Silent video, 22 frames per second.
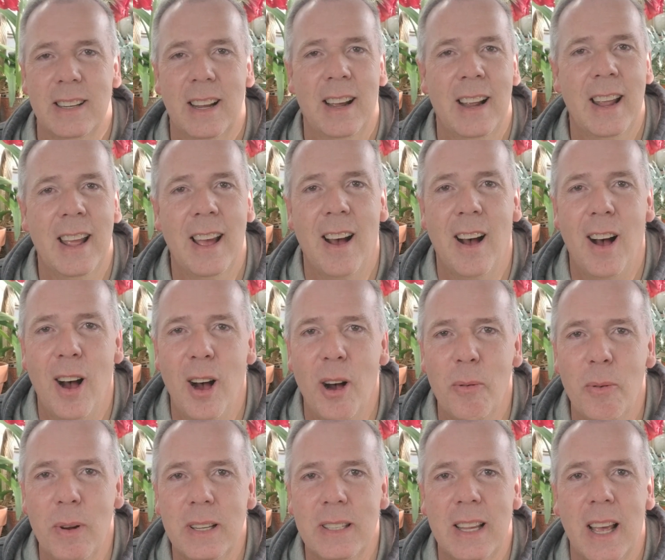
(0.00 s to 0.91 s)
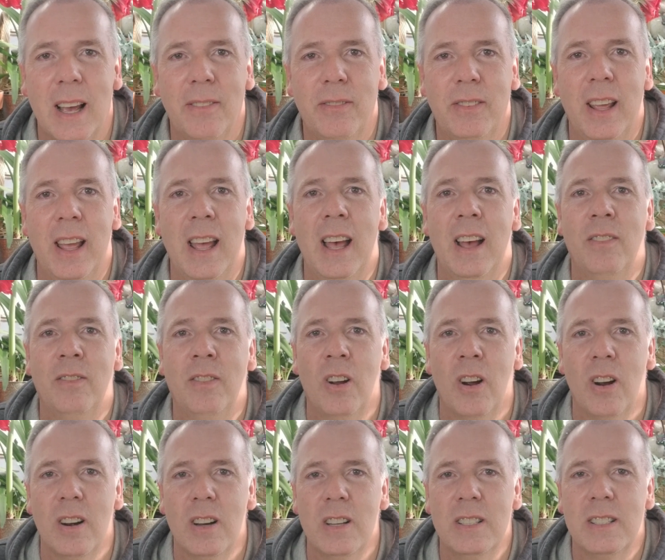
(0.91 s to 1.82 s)
I always have to have
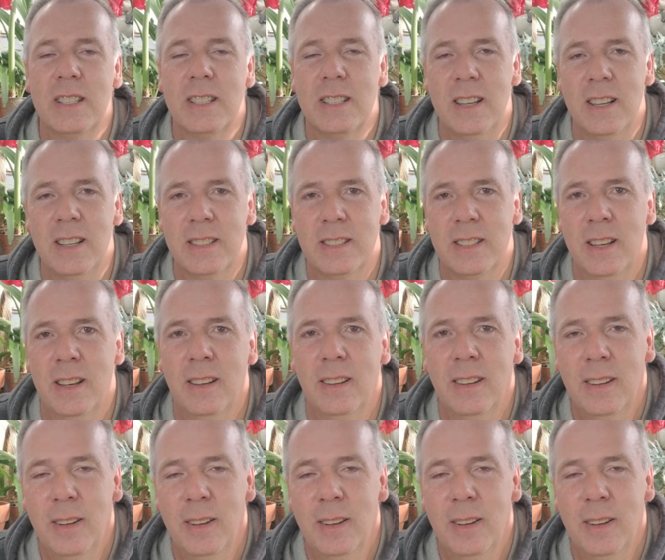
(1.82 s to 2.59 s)
garden salsa